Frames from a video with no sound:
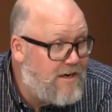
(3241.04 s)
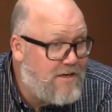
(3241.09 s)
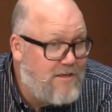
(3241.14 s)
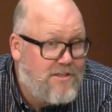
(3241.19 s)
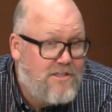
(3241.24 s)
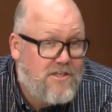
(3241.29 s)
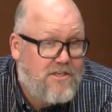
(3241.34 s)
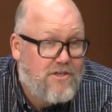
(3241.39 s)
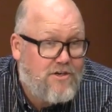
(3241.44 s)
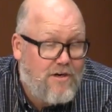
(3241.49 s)
in
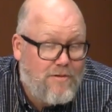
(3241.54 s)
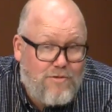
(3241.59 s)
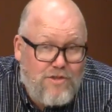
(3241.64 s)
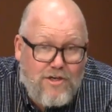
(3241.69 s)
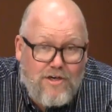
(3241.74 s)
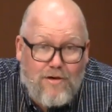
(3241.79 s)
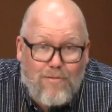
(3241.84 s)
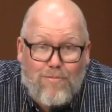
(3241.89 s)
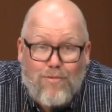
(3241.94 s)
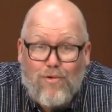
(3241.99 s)

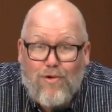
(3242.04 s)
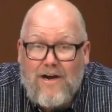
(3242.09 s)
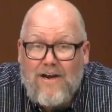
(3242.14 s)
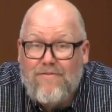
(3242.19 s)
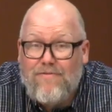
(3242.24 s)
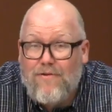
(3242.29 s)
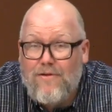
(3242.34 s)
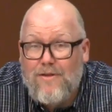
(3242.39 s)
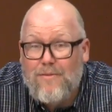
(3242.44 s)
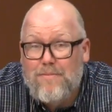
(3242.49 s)
Scripture to pray
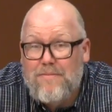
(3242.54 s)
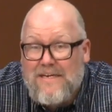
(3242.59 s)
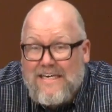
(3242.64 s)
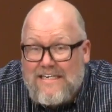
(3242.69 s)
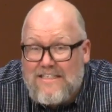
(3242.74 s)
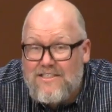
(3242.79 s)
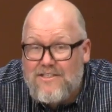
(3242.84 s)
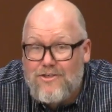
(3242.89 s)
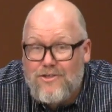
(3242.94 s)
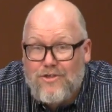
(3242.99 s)
for the
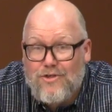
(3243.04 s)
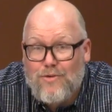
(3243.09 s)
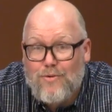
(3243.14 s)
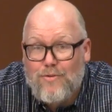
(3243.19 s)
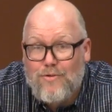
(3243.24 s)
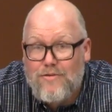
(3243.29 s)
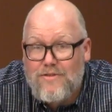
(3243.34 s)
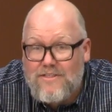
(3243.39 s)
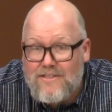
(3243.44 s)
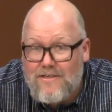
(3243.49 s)
peace of
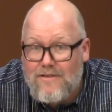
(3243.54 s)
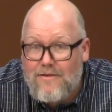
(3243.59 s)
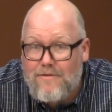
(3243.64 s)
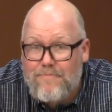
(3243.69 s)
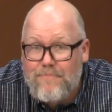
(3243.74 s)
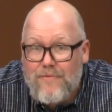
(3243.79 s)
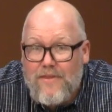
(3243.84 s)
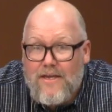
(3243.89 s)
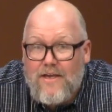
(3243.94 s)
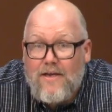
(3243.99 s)

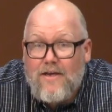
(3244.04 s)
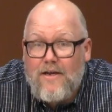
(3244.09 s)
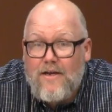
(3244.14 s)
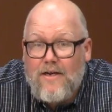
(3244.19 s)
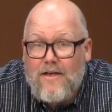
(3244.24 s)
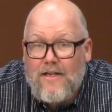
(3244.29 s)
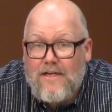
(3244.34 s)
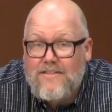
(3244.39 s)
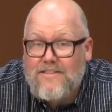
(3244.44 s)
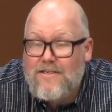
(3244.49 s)
Jerusalem.
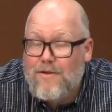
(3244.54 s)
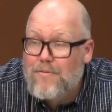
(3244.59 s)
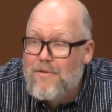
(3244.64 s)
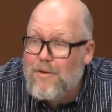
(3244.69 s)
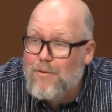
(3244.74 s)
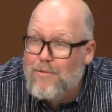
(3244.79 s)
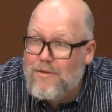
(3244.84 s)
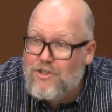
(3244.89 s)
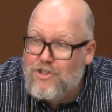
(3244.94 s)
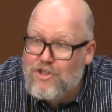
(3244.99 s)
That's
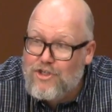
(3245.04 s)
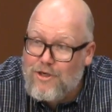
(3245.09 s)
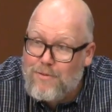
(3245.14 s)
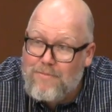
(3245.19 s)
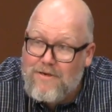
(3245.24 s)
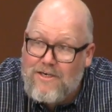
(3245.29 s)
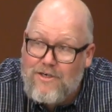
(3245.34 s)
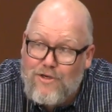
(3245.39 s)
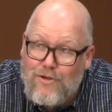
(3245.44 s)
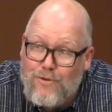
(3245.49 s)
something we should
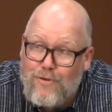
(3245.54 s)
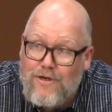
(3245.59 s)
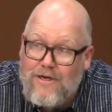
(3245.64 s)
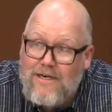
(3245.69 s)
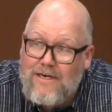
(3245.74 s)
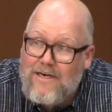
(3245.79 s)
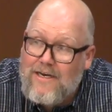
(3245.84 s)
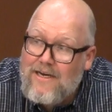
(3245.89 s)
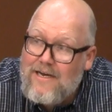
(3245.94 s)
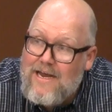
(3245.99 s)
be
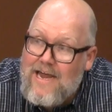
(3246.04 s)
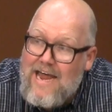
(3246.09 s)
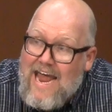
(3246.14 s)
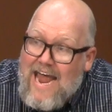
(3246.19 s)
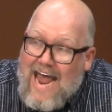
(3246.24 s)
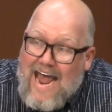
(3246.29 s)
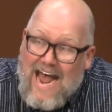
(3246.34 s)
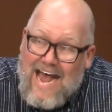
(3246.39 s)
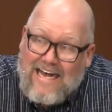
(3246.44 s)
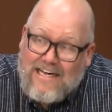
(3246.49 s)
doing
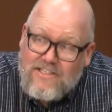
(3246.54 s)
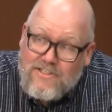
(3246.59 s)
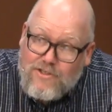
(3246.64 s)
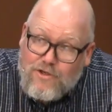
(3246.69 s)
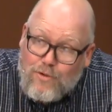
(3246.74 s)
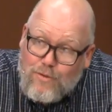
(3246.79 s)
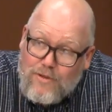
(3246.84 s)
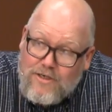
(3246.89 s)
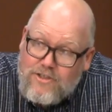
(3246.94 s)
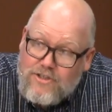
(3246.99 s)
as
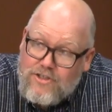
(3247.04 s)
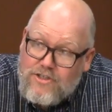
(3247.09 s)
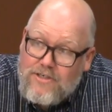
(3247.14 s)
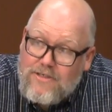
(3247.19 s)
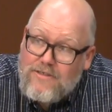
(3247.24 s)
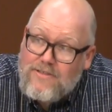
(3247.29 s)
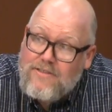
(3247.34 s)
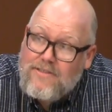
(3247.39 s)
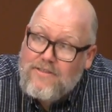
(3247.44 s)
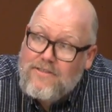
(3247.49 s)

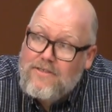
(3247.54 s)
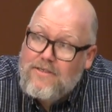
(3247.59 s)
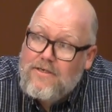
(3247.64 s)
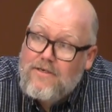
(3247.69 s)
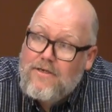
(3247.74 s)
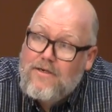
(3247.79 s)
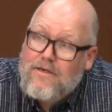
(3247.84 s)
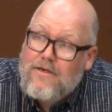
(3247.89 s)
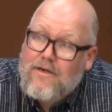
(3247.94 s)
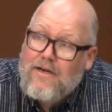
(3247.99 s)
Christians.
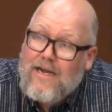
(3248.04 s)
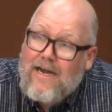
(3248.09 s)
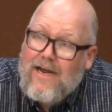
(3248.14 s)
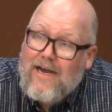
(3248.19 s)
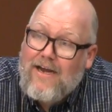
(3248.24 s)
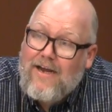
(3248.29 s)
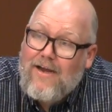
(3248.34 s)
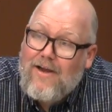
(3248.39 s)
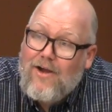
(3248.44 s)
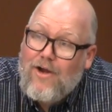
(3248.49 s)

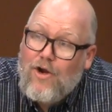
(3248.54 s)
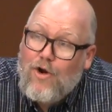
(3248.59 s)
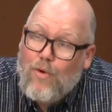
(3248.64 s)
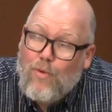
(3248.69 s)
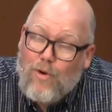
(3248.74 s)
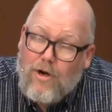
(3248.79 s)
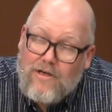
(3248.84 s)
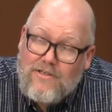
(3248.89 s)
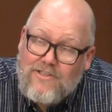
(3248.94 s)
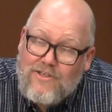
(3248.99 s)
Okay?
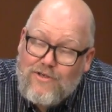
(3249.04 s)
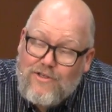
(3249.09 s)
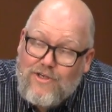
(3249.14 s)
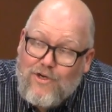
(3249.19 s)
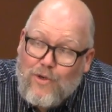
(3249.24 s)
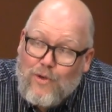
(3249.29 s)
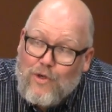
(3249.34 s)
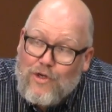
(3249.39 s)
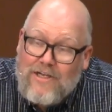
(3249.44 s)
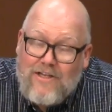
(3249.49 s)
We're also
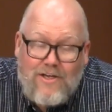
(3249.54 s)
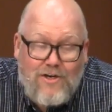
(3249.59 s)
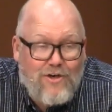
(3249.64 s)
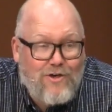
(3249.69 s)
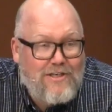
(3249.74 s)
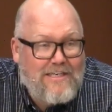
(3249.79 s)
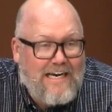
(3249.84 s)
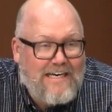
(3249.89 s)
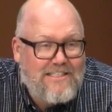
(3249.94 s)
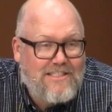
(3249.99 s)
told in the
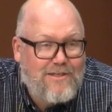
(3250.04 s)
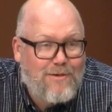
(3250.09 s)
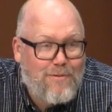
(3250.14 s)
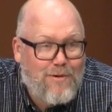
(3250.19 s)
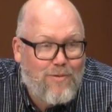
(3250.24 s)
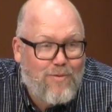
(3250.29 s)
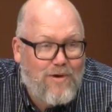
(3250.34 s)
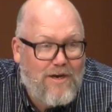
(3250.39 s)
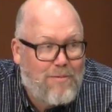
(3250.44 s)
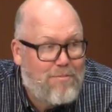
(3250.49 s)
New
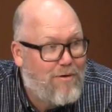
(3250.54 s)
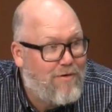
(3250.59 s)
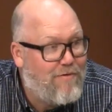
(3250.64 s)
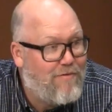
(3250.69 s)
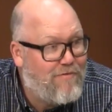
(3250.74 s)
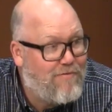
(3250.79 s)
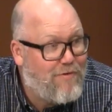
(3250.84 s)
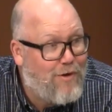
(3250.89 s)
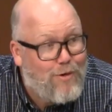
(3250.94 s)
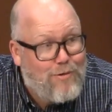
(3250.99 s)
Testament we
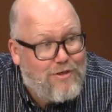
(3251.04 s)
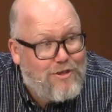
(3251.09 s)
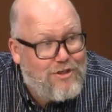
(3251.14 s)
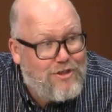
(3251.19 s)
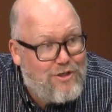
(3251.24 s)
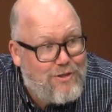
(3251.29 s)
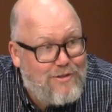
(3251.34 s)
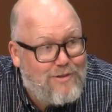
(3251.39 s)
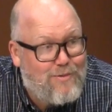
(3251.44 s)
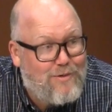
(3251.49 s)
provoke
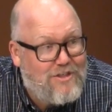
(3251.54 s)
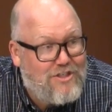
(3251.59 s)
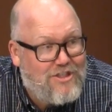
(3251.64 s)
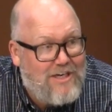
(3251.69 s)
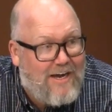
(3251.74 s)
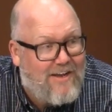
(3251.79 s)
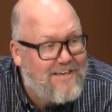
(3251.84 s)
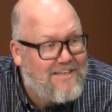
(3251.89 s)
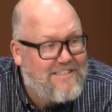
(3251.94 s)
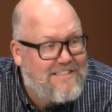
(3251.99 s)
Jews with
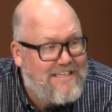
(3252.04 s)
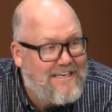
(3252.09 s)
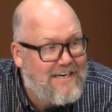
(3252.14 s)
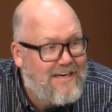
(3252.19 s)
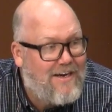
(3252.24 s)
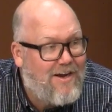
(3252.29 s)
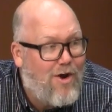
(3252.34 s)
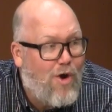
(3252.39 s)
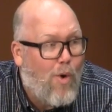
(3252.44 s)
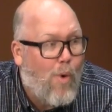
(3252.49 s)

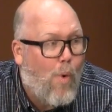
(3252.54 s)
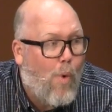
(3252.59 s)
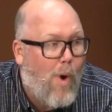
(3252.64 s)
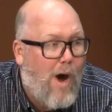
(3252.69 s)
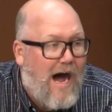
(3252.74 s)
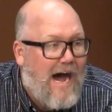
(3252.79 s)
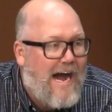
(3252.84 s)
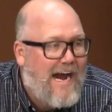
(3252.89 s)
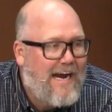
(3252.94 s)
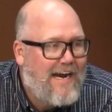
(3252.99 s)
jealousy
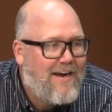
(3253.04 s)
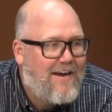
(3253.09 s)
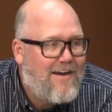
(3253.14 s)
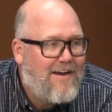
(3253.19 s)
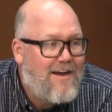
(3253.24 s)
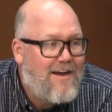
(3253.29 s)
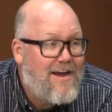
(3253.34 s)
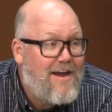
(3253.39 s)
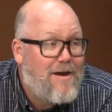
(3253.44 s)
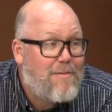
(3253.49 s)
why?
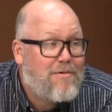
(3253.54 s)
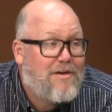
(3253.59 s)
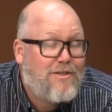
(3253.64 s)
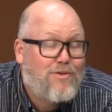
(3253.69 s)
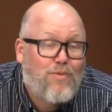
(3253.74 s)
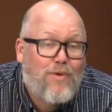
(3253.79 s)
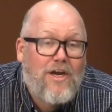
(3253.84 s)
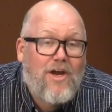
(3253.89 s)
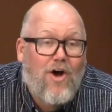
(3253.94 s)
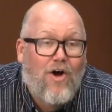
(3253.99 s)

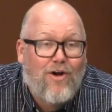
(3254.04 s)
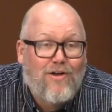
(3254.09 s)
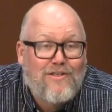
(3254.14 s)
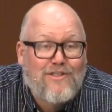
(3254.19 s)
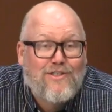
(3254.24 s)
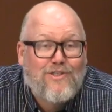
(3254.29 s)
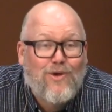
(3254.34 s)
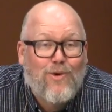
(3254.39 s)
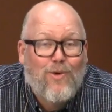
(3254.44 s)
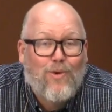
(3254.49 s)
Because we
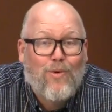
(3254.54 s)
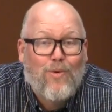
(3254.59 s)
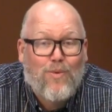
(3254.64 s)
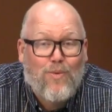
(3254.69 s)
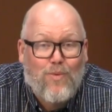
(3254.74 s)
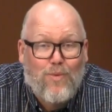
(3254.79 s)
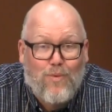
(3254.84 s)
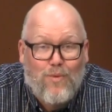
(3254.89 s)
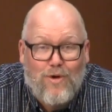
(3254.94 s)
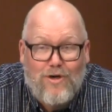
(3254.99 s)
also
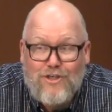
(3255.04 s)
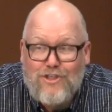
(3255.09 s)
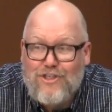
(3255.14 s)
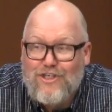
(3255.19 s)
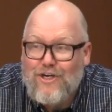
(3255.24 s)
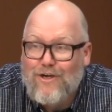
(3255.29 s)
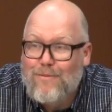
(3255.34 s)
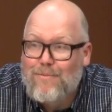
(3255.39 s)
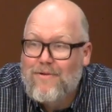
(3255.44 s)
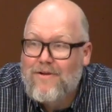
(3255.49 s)

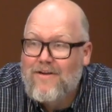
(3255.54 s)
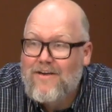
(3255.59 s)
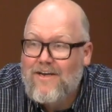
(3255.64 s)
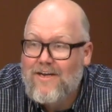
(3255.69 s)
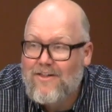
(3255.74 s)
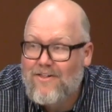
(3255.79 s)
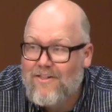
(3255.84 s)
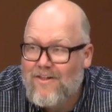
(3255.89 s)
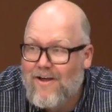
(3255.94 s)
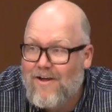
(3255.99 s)
worship
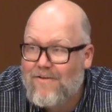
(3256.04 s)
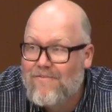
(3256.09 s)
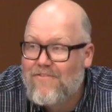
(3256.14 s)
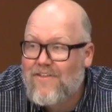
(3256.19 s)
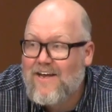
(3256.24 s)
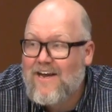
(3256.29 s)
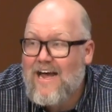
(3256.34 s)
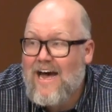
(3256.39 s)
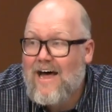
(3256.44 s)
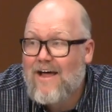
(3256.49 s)
and love
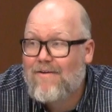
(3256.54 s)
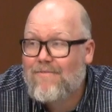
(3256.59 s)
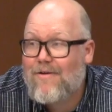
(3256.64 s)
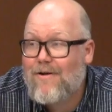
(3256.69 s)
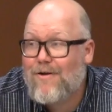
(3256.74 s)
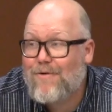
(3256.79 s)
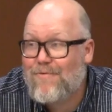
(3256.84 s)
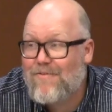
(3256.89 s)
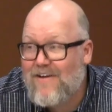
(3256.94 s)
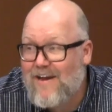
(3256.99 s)
the God
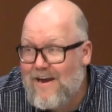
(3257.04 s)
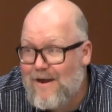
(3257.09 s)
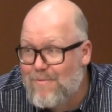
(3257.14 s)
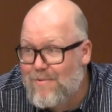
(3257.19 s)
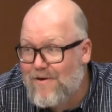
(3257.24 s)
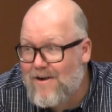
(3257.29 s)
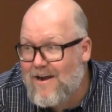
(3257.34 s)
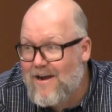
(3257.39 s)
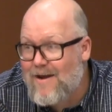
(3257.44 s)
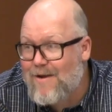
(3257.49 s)
of
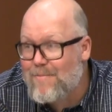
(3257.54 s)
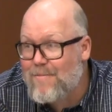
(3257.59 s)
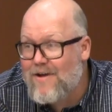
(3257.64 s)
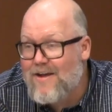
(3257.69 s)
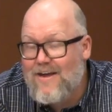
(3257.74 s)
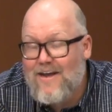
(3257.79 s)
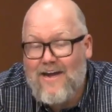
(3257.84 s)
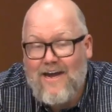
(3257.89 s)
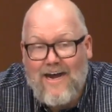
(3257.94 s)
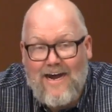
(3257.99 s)
Abraham,
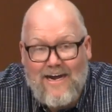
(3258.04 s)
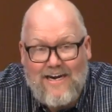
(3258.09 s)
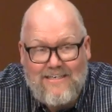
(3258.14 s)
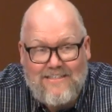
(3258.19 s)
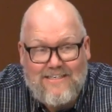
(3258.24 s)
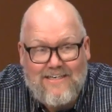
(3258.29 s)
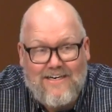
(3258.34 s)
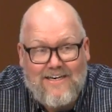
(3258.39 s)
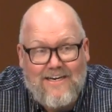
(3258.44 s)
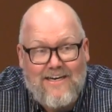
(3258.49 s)

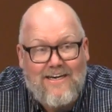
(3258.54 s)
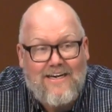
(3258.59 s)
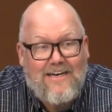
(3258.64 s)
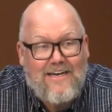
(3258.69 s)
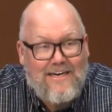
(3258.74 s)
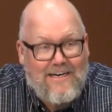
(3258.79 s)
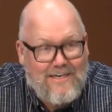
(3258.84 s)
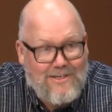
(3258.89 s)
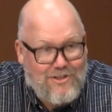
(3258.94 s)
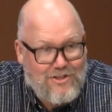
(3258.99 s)
Isaac,
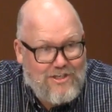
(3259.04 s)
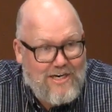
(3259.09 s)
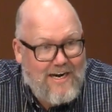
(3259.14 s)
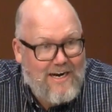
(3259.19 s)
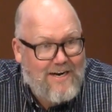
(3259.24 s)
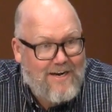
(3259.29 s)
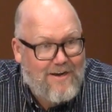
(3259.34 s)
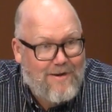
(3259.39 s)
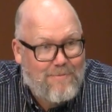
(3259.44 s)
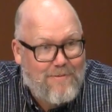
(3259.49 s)
and
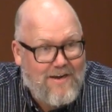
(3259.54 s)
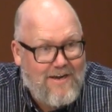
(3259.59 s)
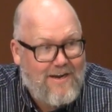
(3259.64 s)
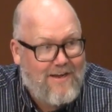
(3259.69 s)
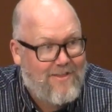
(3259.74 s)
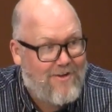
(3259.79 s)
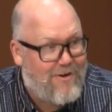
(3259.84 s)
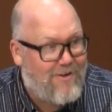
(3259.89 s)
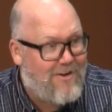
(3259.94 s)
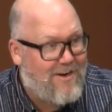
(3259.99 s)
Jacob.
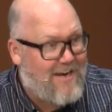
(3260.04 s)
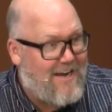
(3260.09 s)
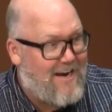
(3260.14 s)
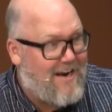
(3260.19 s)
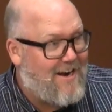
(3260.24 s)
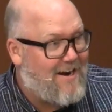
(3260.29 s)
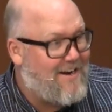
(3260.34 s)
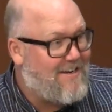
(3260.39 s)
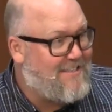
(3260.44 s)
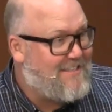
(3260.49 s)
And they're looking
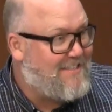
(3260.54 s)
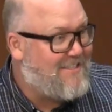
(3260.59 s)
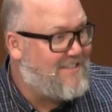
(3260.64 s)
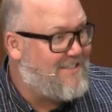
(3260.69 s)
at us,